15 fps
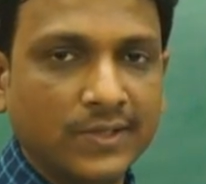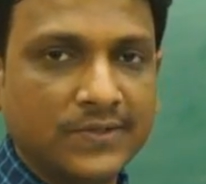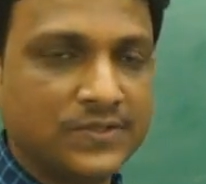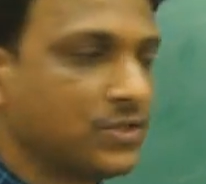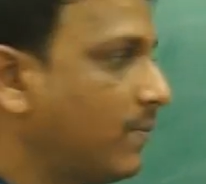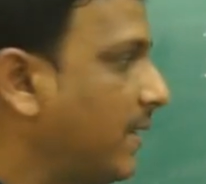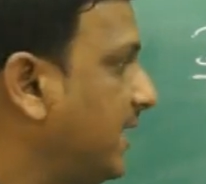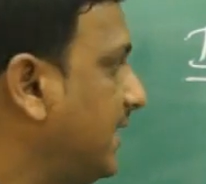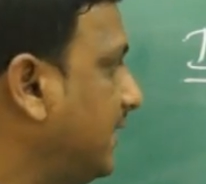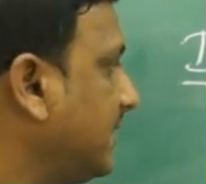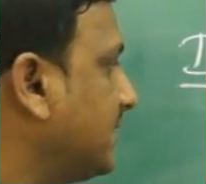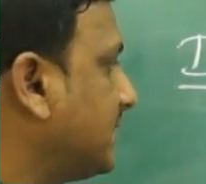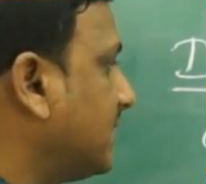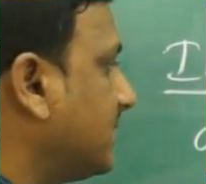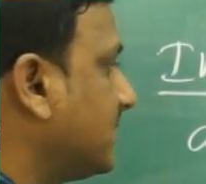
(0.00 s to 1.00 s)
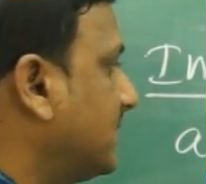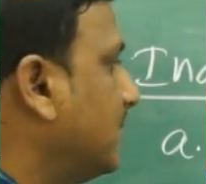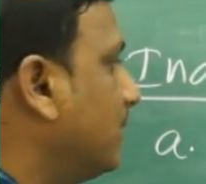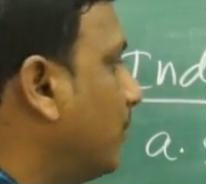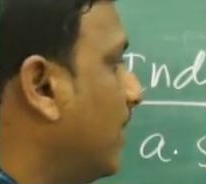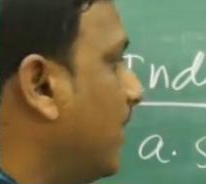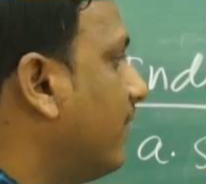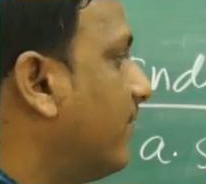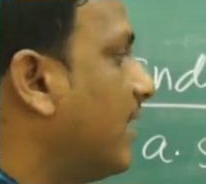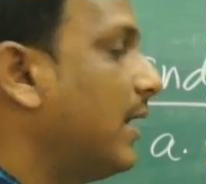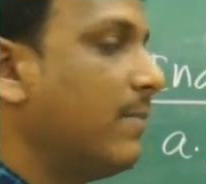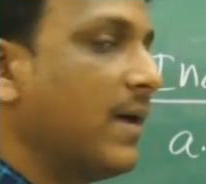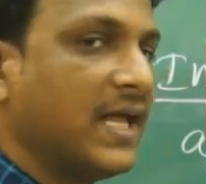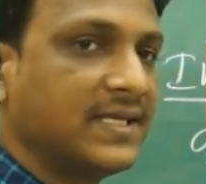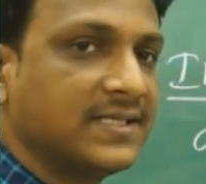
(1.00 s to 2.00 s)
So by eating such a simple and
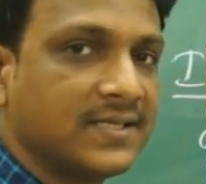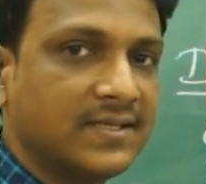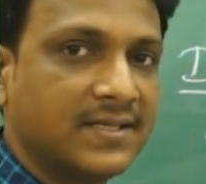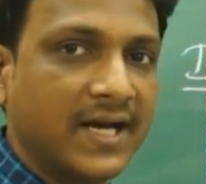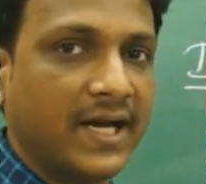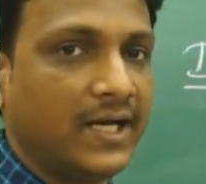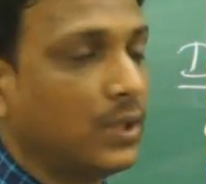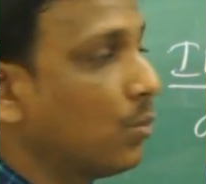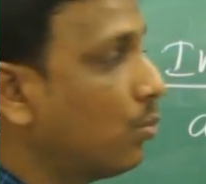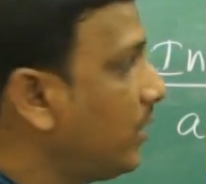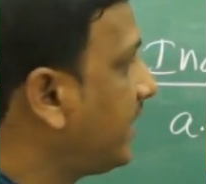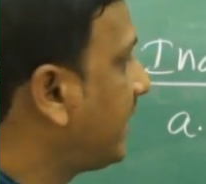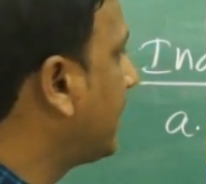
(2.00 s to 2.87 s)
well-balanced diet, we